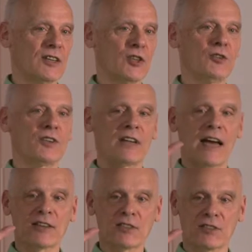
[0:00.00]
You can
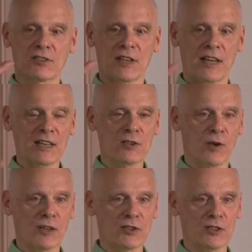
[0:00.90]
ask us any
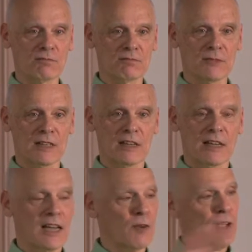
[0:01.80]
question,
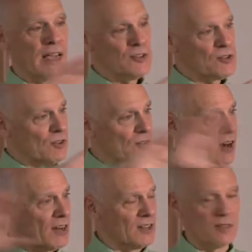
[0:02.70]
and we answer a
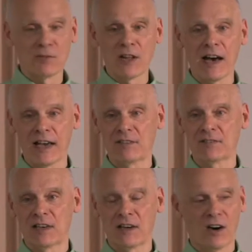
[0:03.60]
lot of them
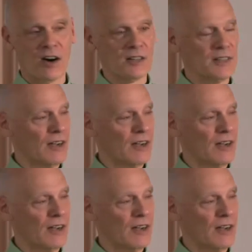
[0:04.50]
live on